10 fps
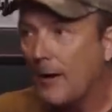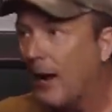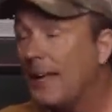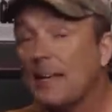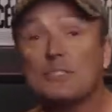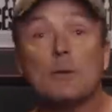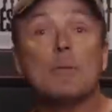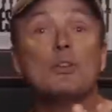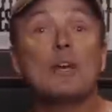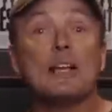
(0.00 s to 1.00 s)
All right, here's
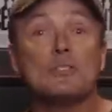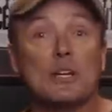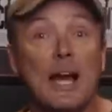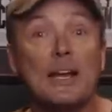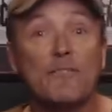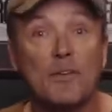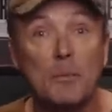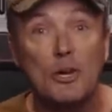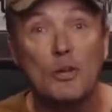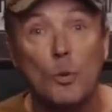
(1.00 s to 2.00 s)
something you guys are kind of
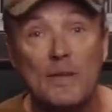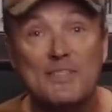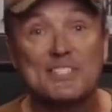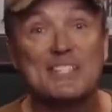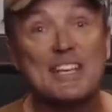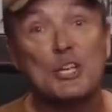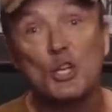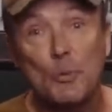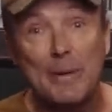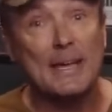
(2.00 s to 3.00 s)
familiar with, C
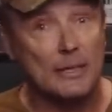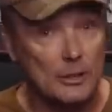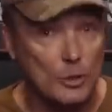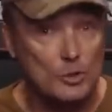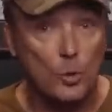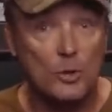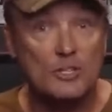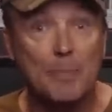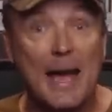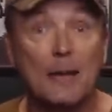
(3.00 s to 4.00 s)
Q B, close
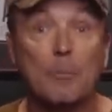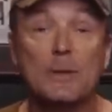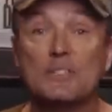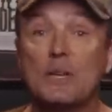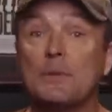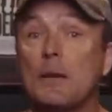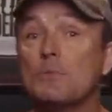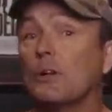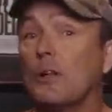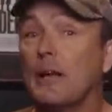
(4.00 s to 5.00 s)
quarters battle, but
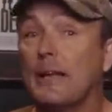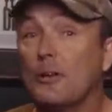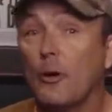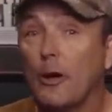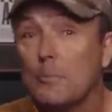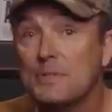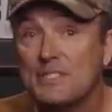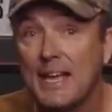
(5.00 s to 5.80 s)
sometimes you'll, you'll hear them